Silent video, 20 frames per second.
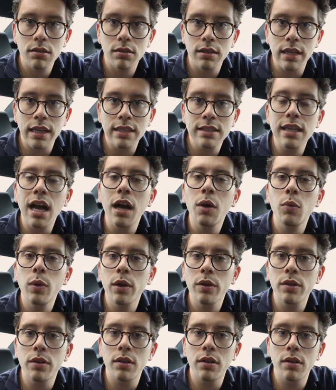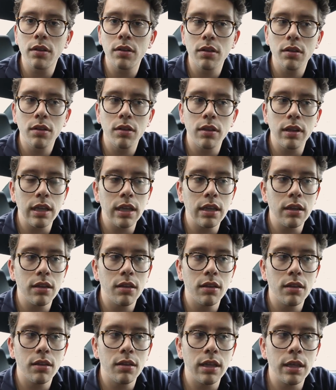And that's not where the, the,
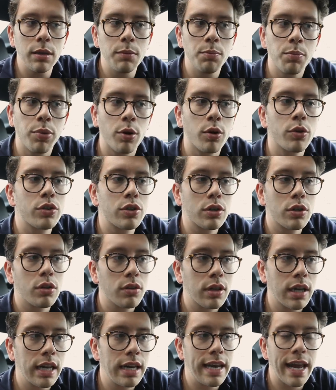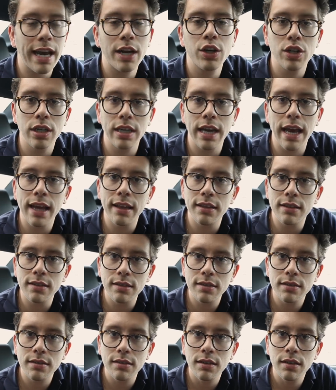the personal connection
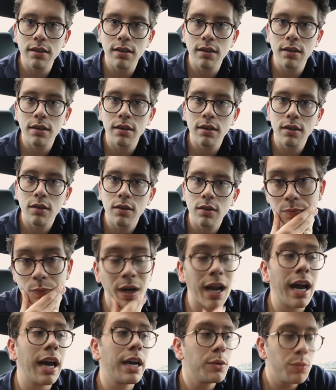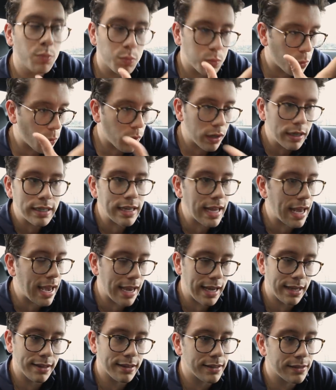ends. When I one
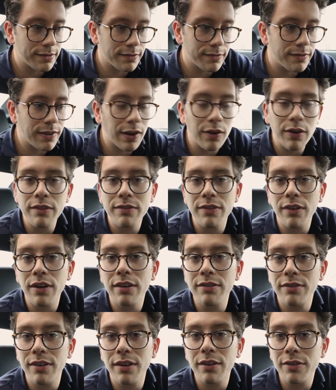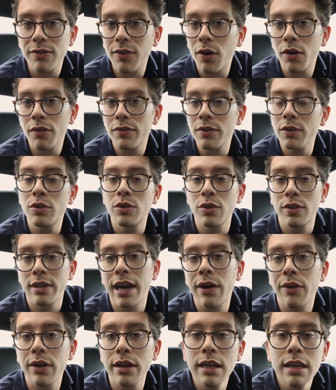day in the very, very, very far future
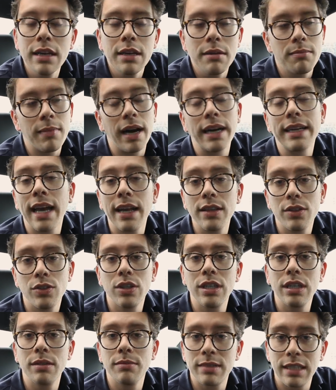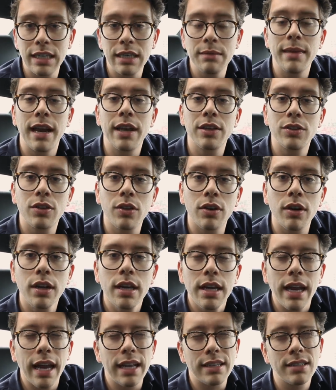inherit my dad's G M T Master,
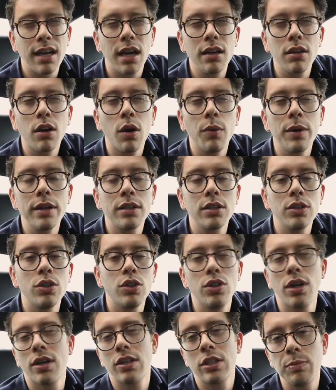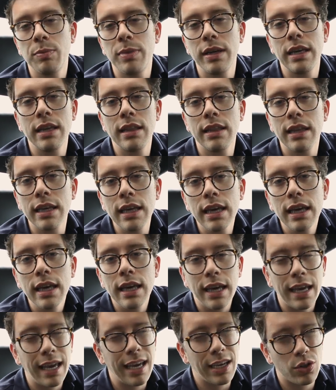it's not going to just be the
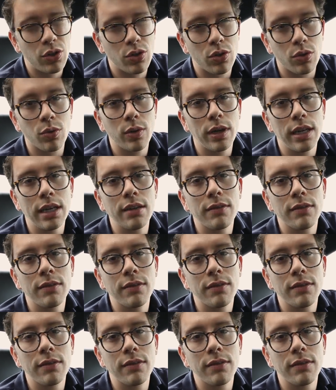history